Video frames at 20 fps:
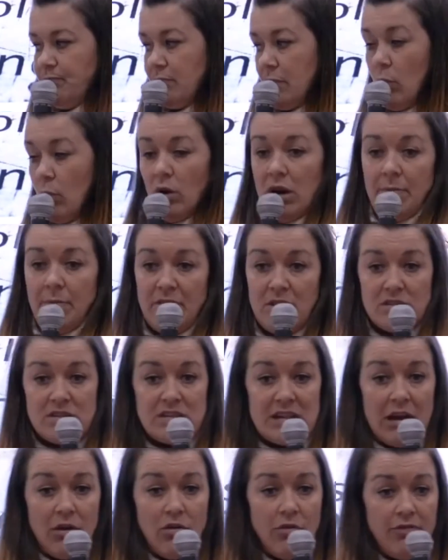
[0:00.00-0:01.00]
Will it be
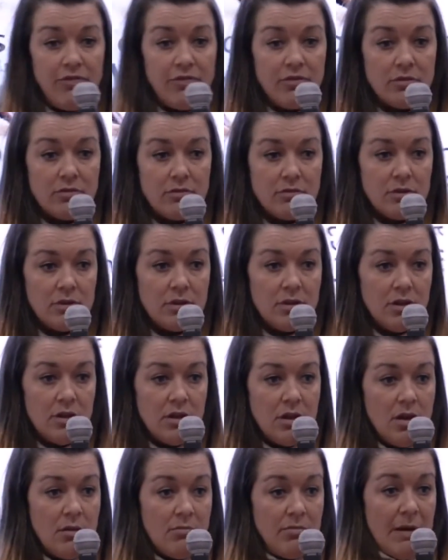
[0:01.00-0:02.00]
yourself?
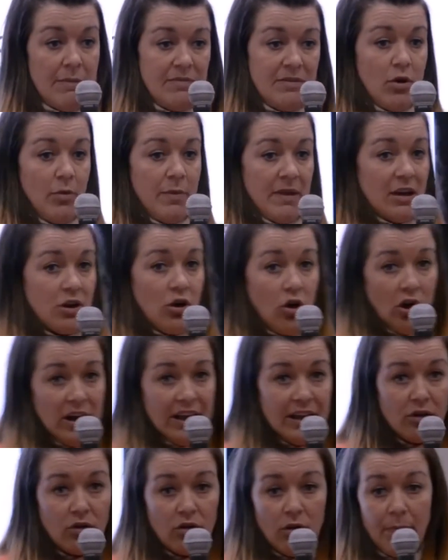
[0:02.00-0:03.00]
Perhaps it'll be a
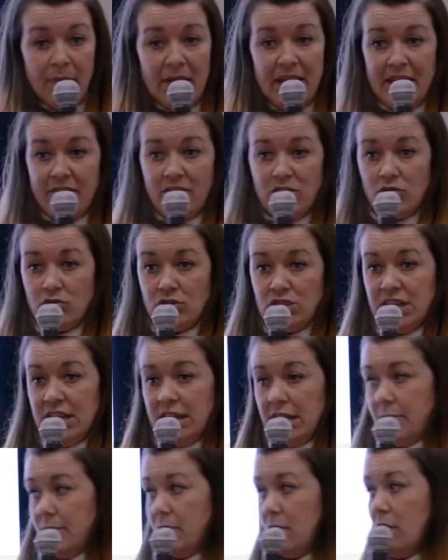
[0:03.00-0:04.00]
colleague or a peer in your
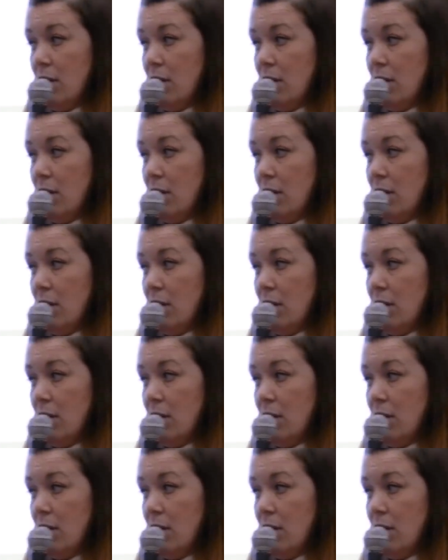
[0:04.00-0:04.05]
team.